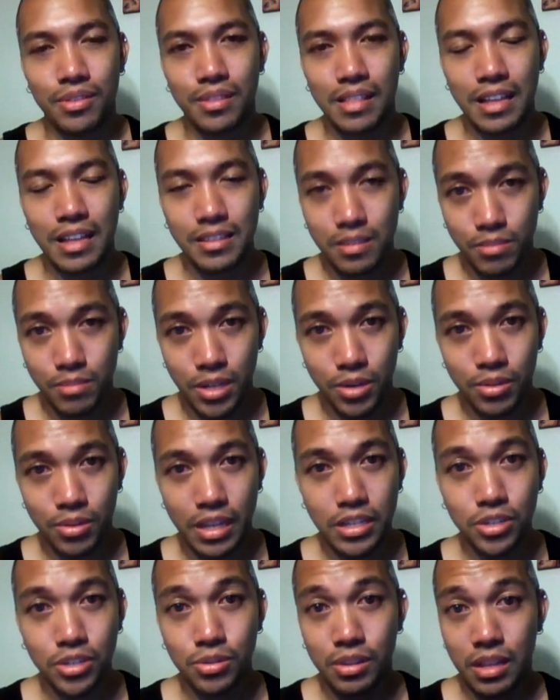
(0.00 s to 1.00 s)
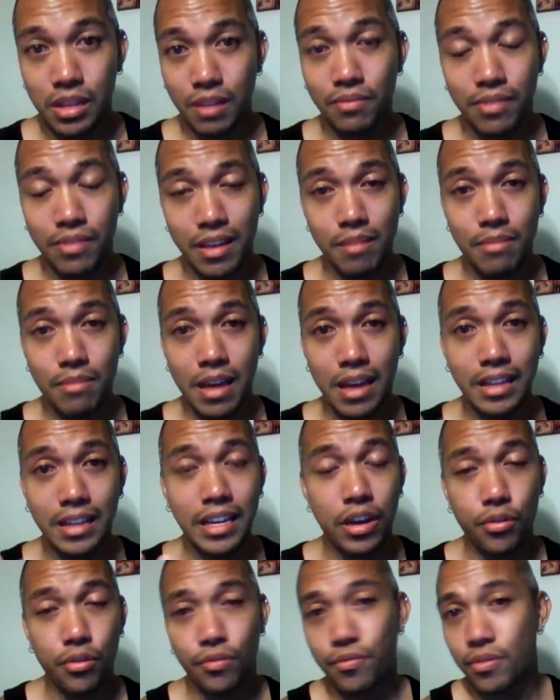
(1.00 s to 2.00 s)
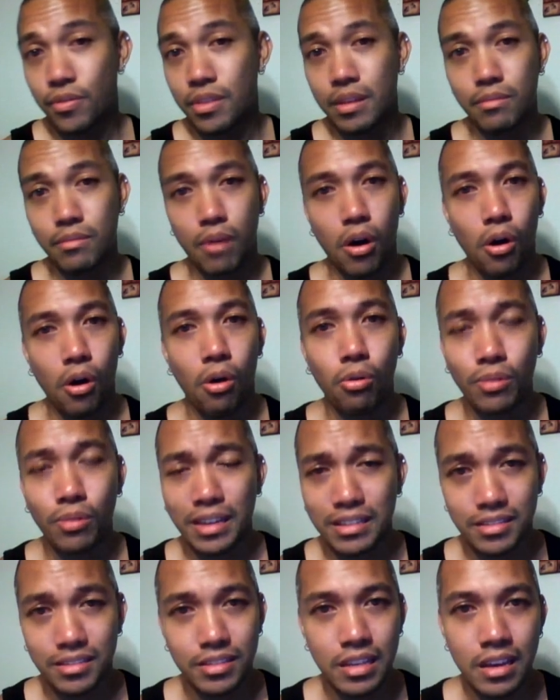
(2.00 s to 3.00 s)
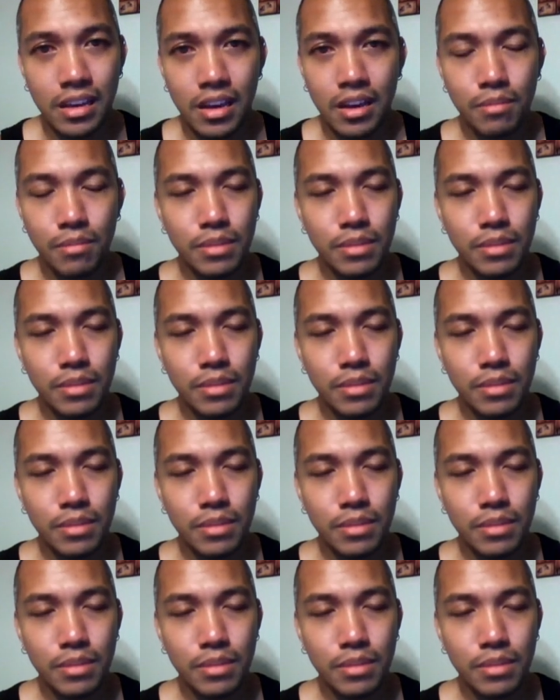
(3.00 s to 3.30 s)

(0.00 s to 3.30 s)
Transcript: let them know that you love them and care for them always,